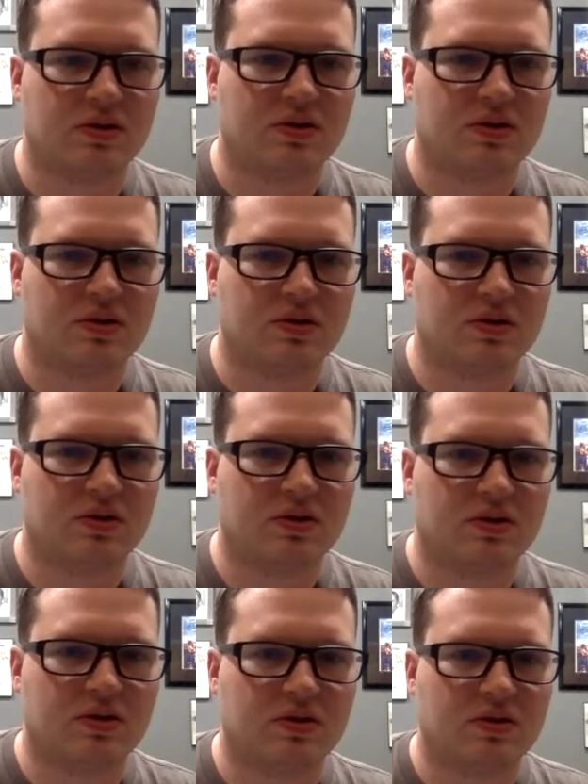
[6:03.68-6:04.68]

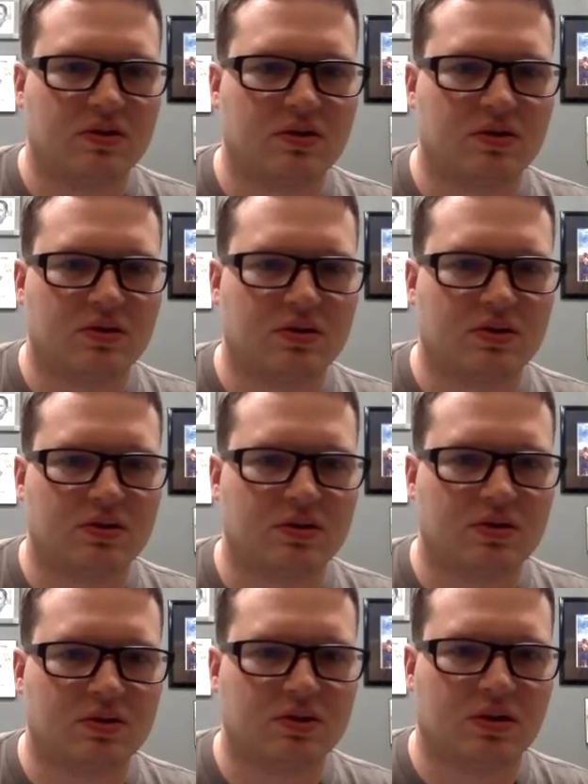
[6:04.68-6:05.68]

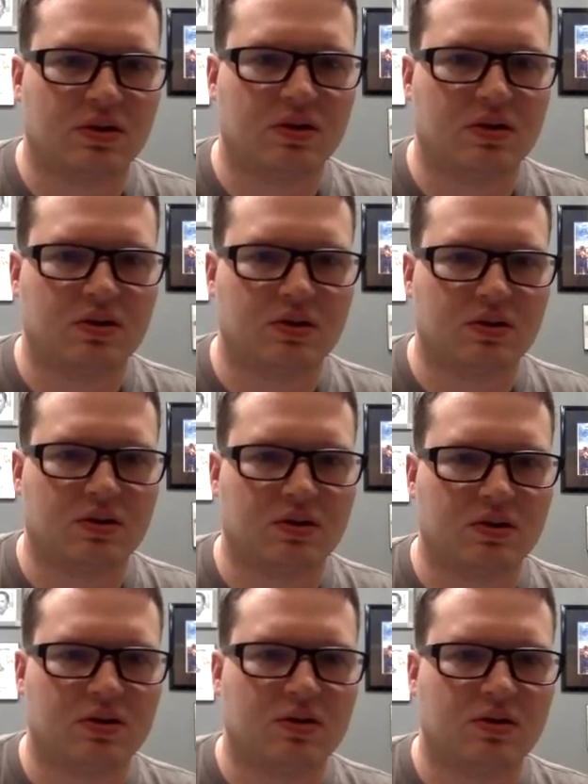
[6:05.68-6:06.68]

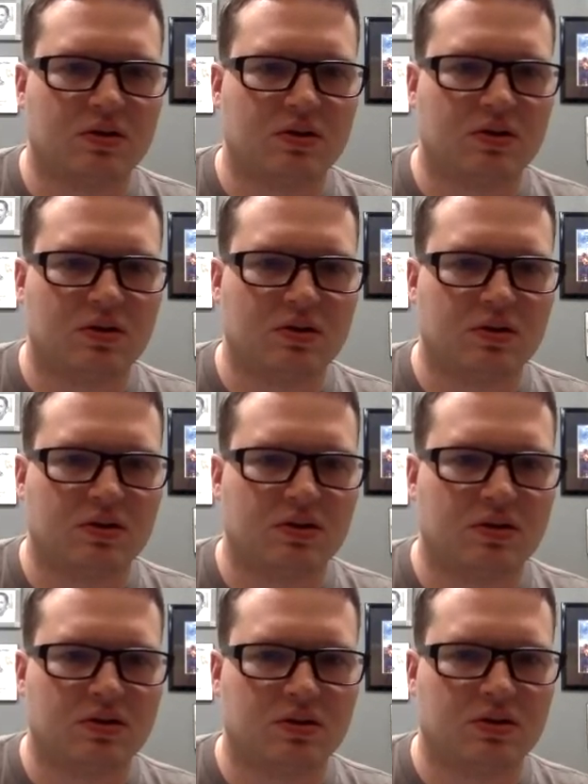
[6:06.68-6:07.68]

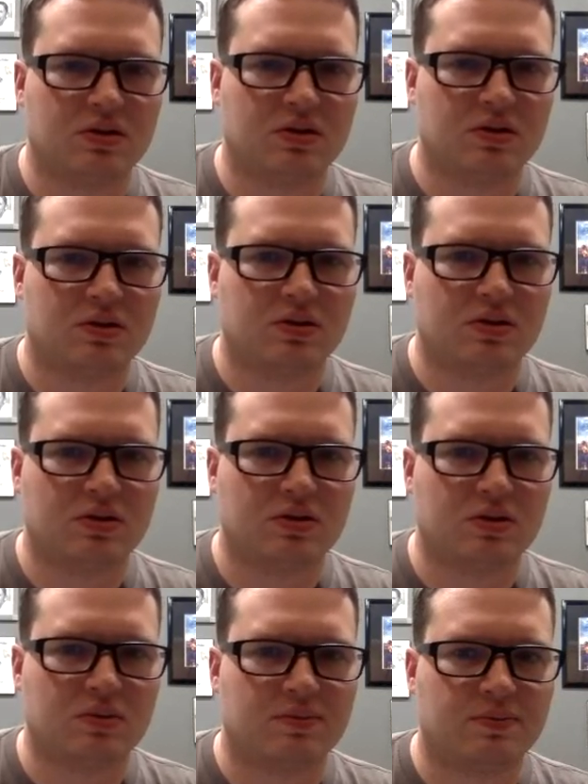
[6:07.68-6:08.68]

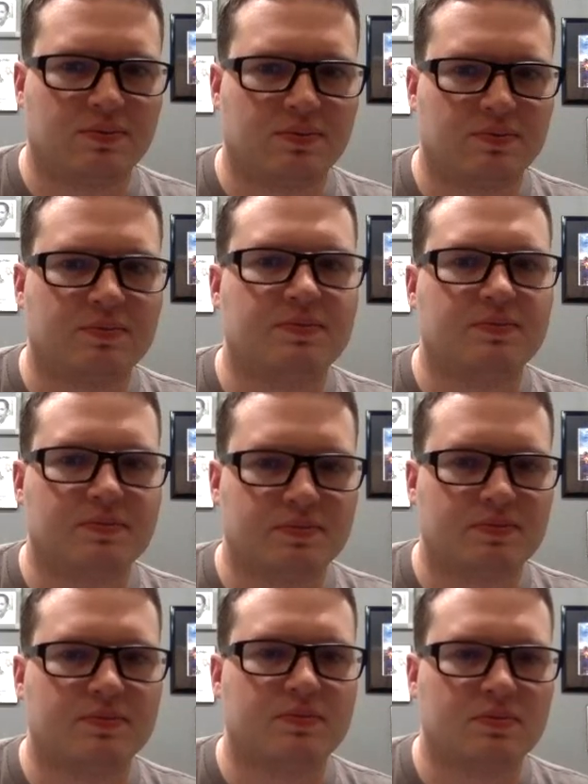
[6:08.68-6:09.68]

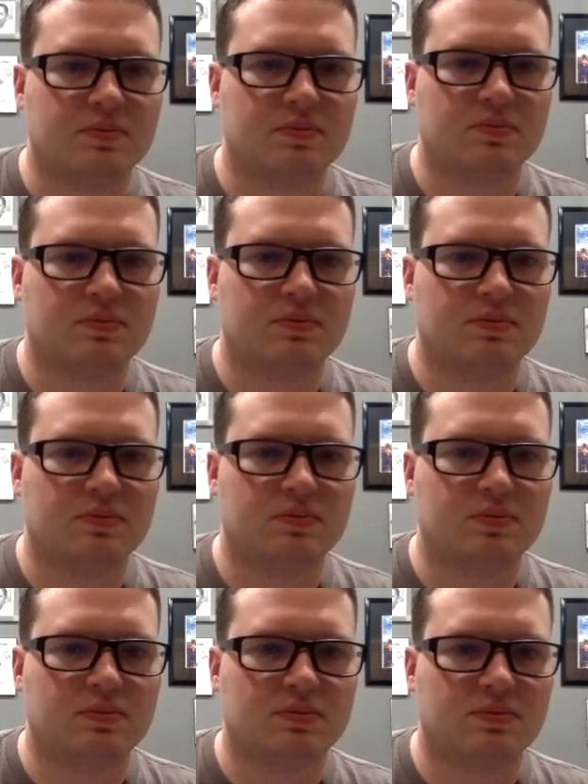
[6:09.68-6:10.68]

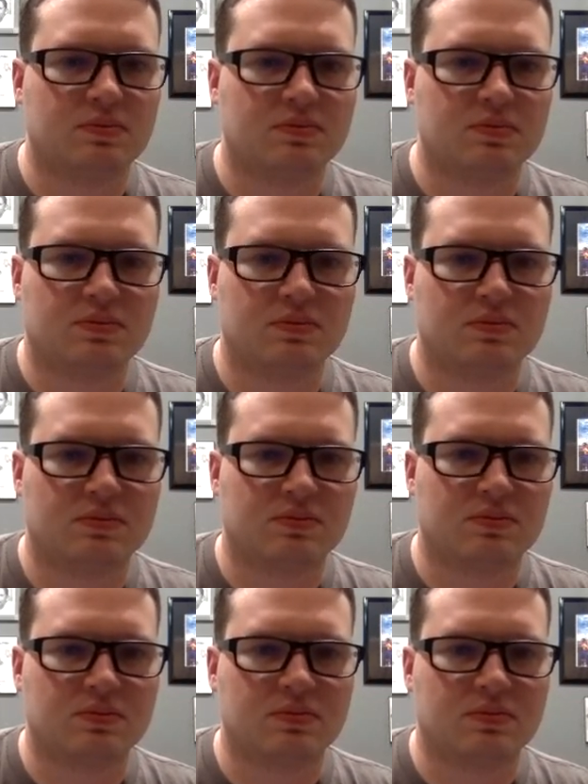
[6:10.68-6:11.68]
(not speaking)